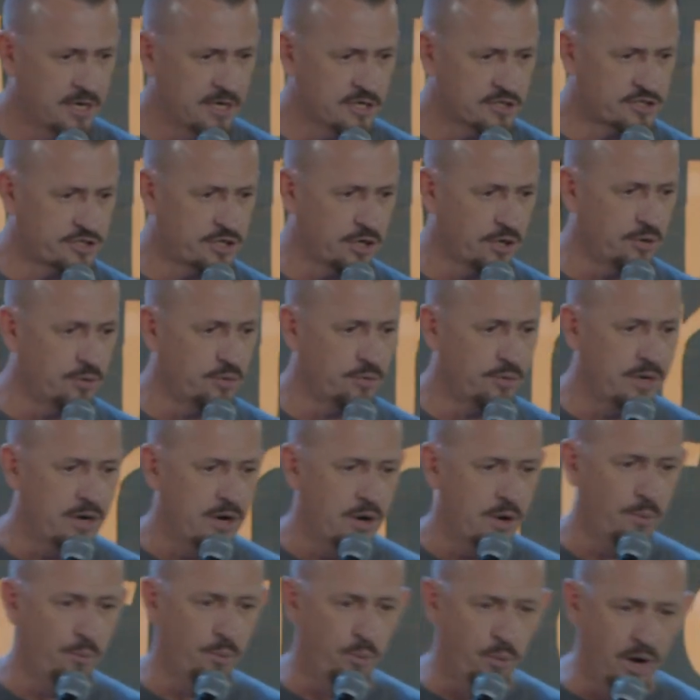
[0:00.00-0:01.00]
So
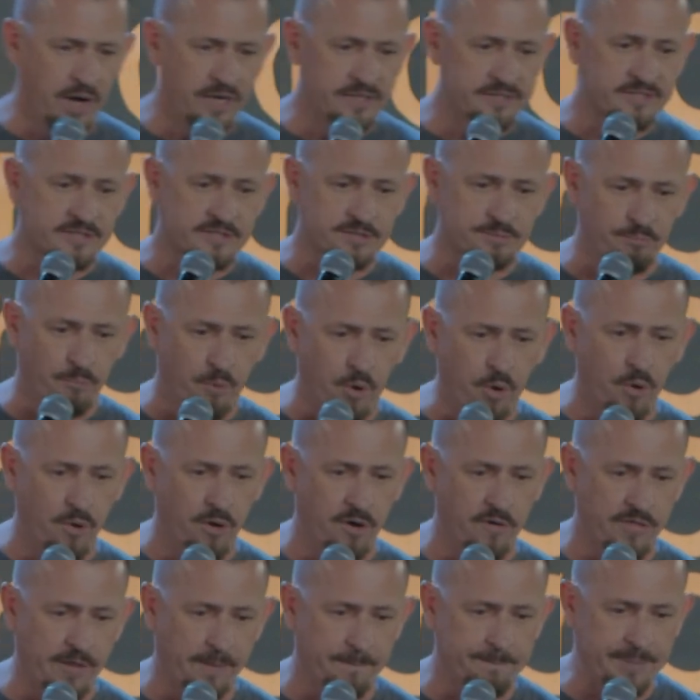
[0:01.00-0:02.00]
once
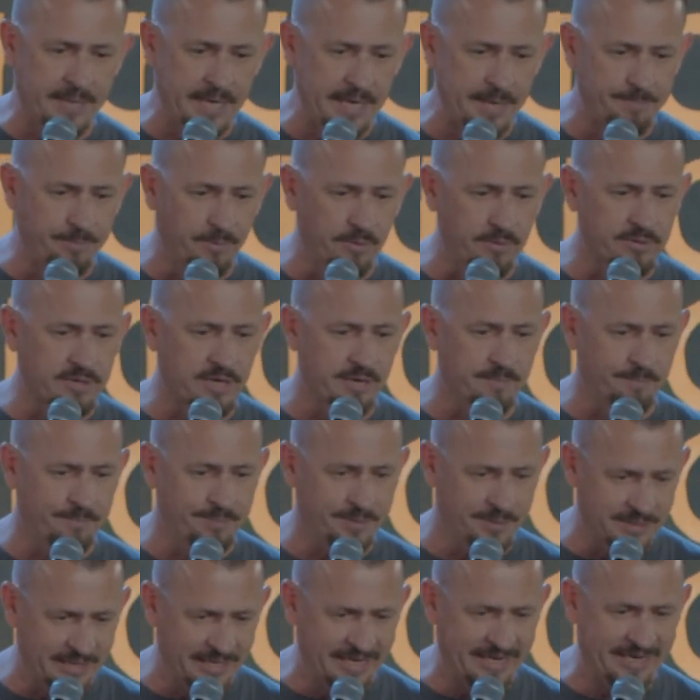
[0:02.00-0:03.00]
more, the people
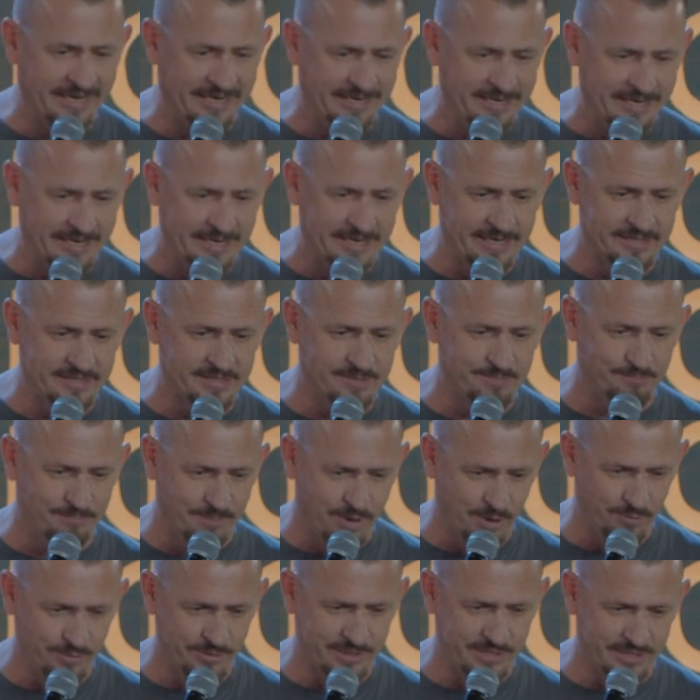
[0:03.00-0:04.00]
complained against
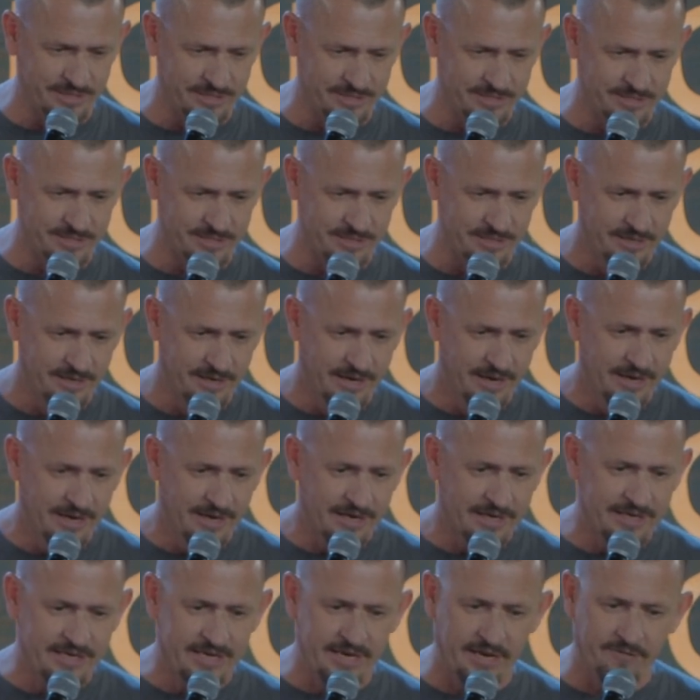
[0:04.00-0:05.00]
Moses
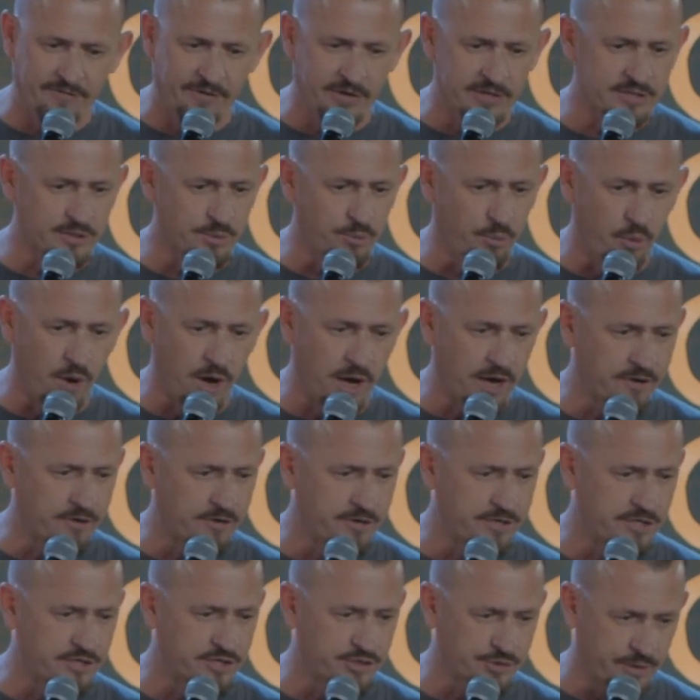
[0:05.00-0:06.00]
Give us water
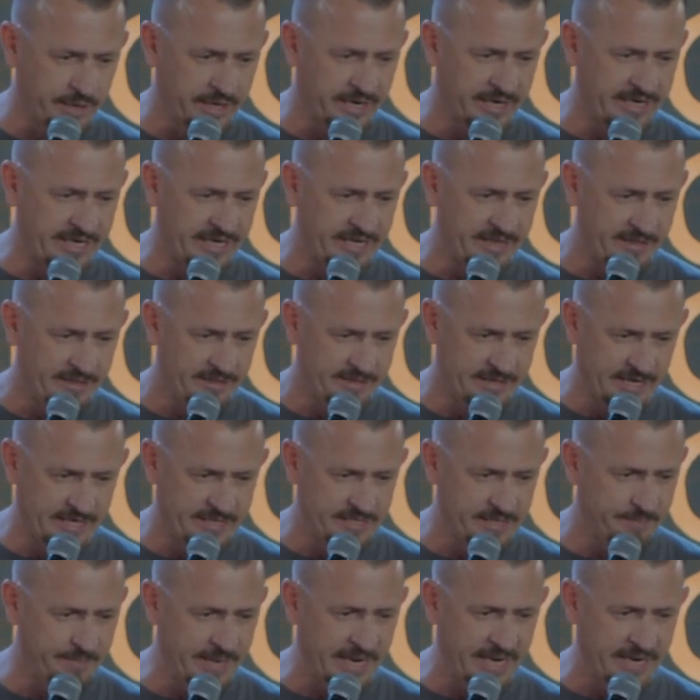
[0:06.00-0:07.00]
to drink, they
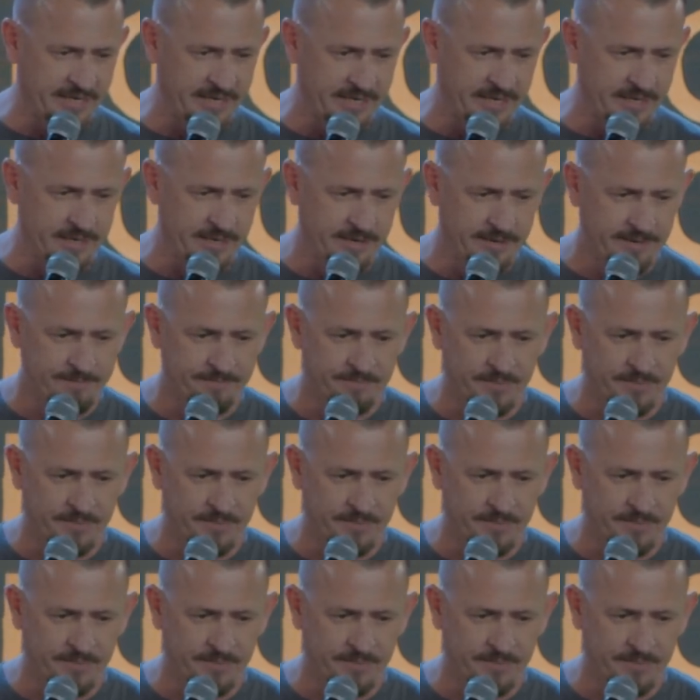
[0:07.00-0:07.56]
demanded.